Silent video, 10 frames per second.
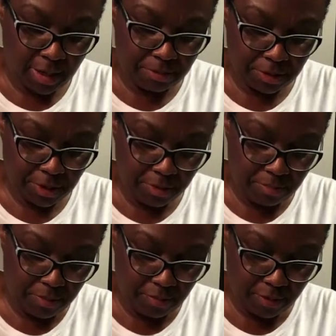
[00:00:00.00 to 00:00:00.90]
just going to
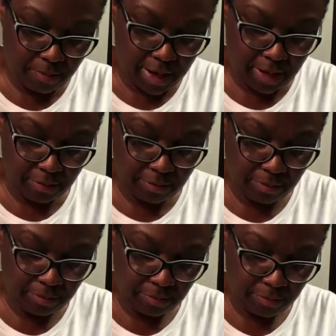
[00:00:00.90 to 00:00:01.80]
move it around
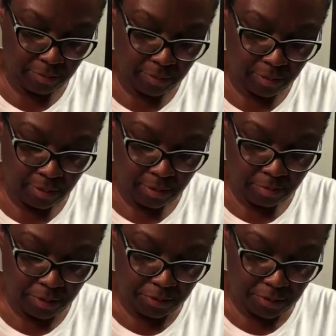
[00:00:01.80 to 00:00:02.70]

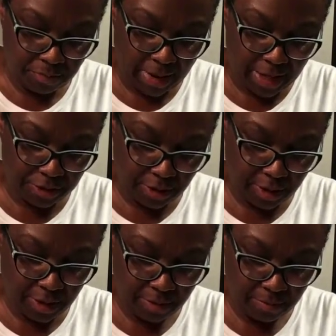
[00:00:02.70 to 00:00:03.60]
with the spatula,